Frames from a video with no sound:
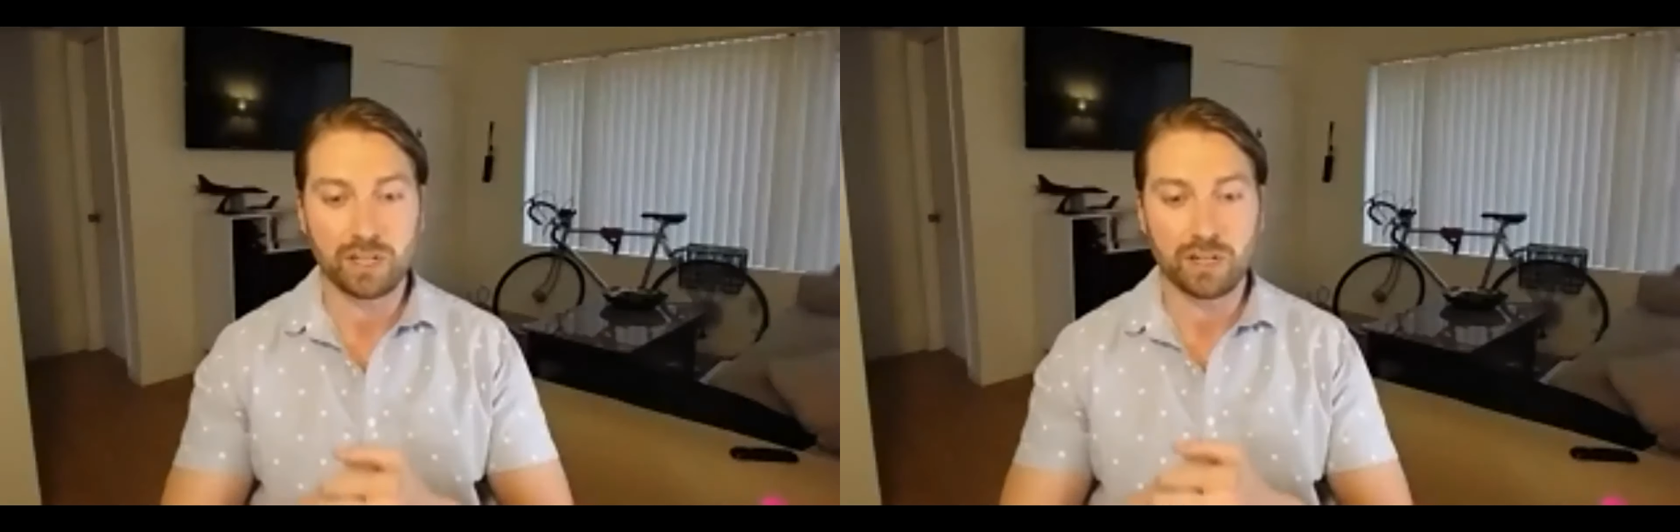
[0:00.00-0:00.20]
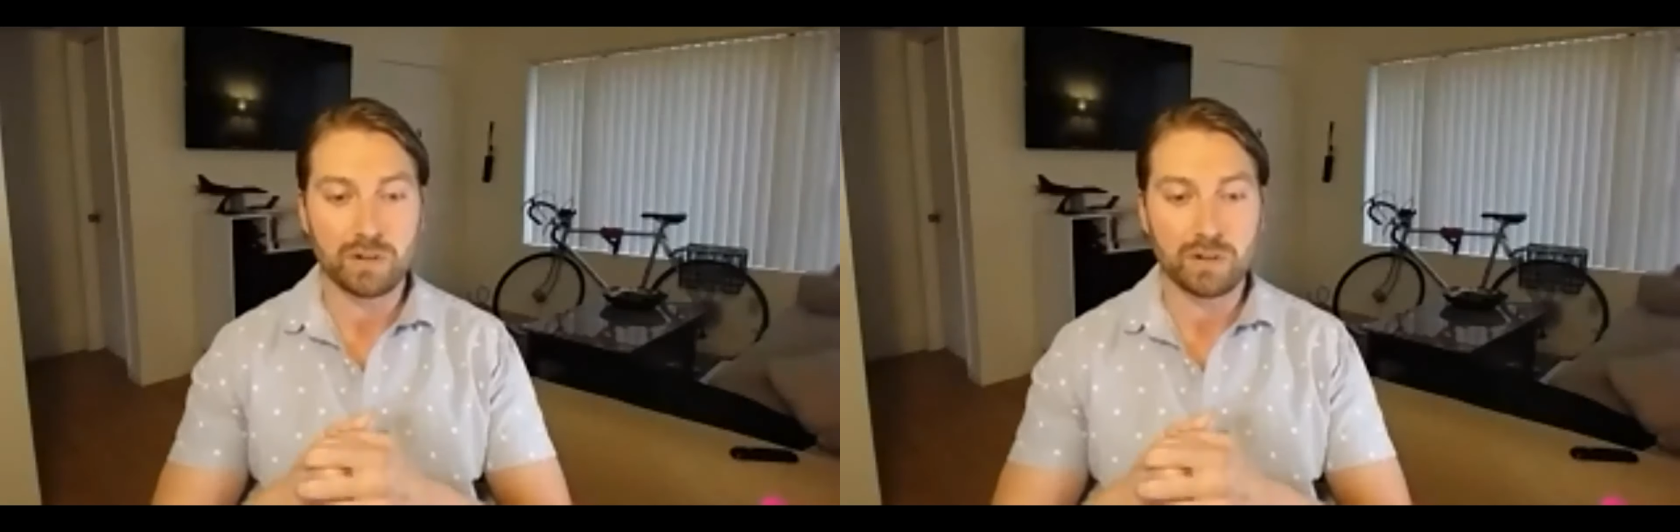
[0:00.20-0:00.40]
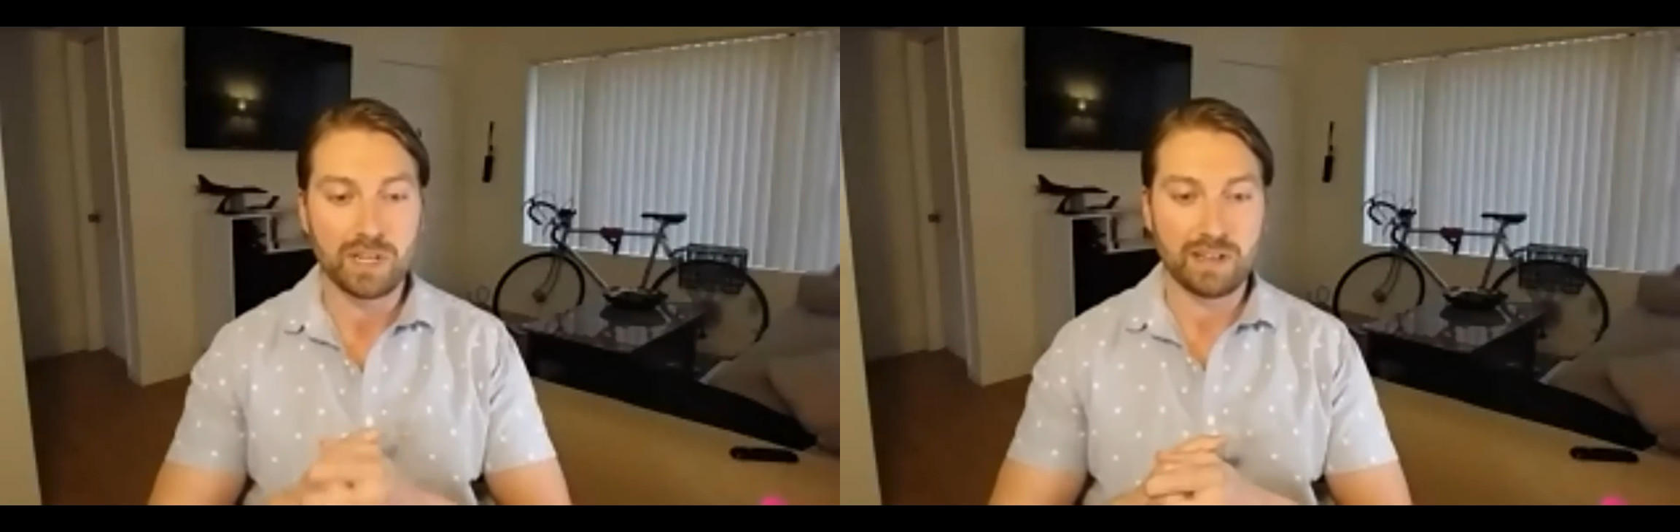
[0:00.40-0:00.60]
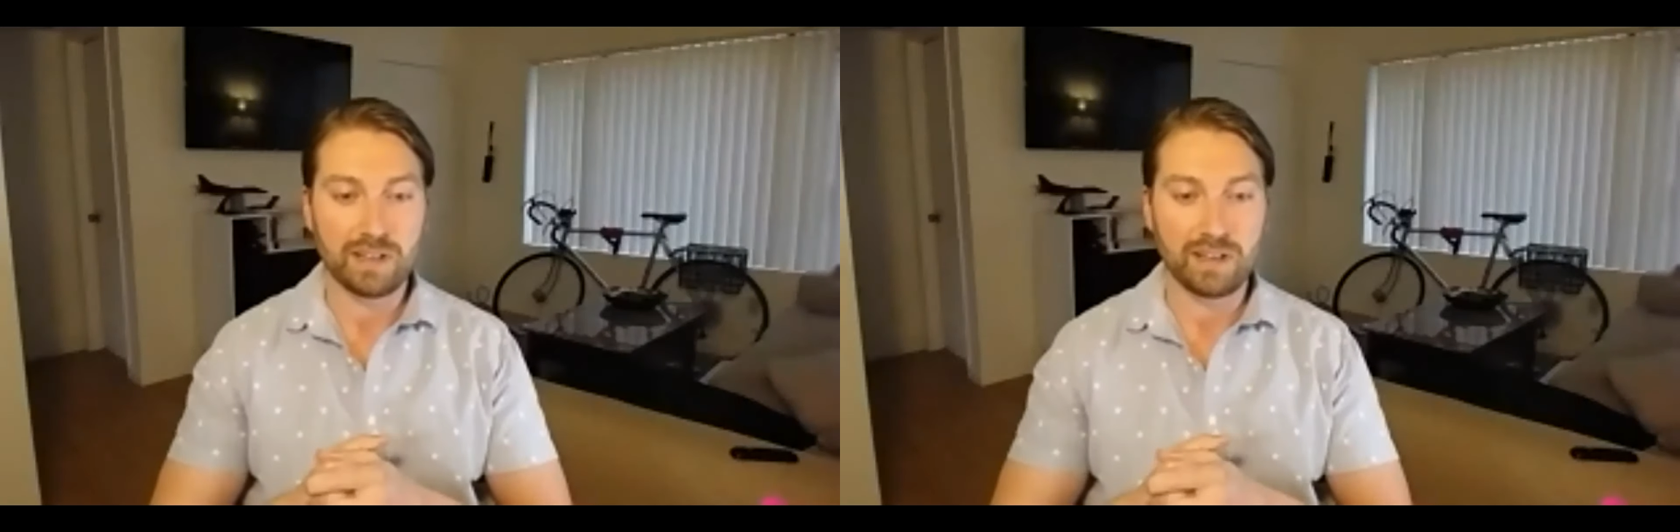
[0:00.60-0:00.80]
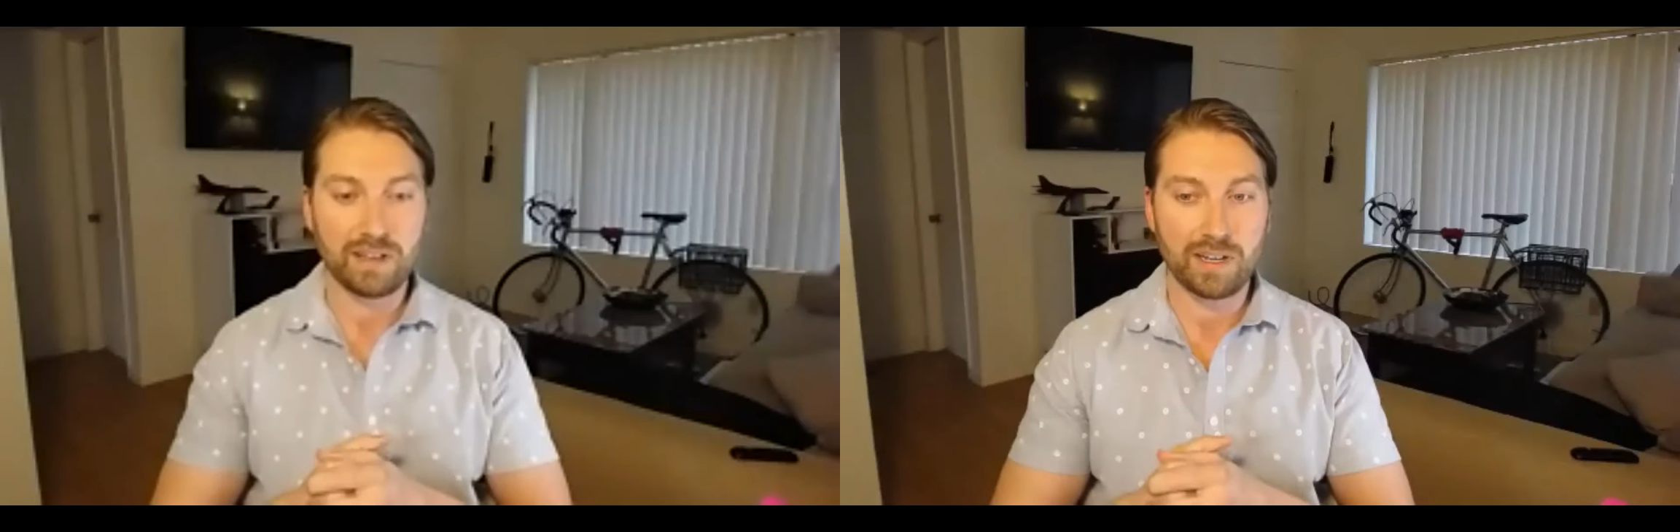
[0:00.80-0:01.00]
So
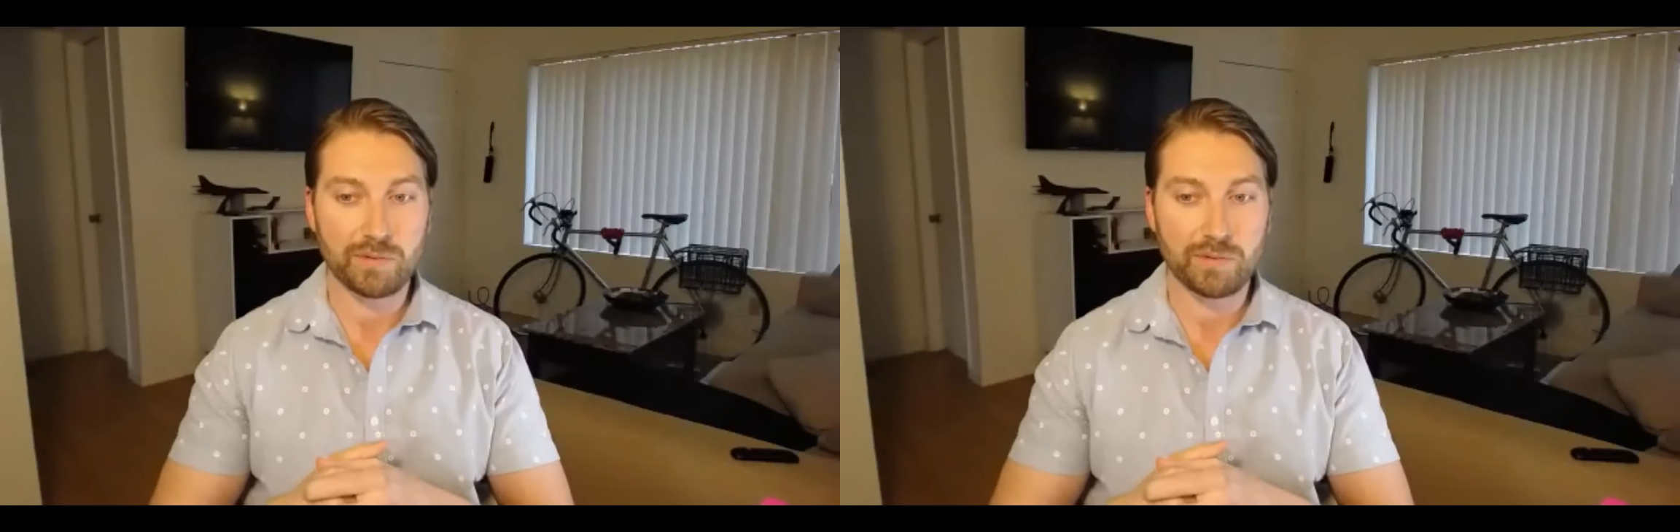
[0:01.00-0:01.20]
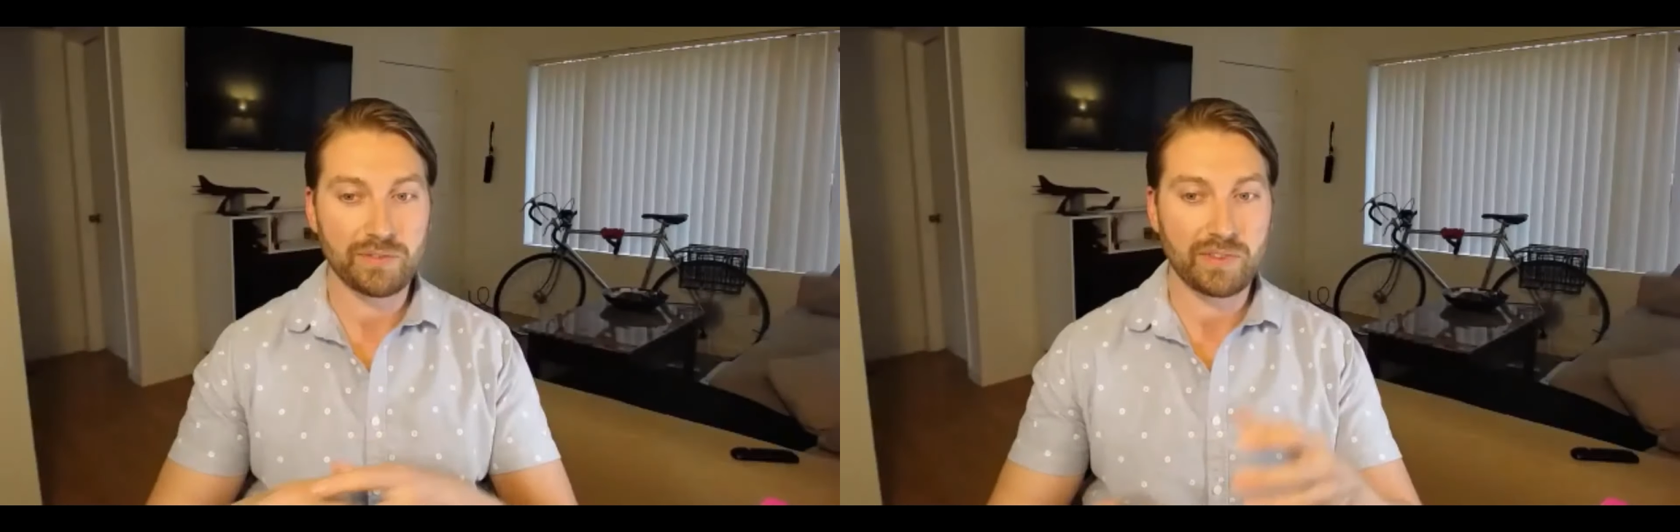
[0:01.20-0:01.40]
if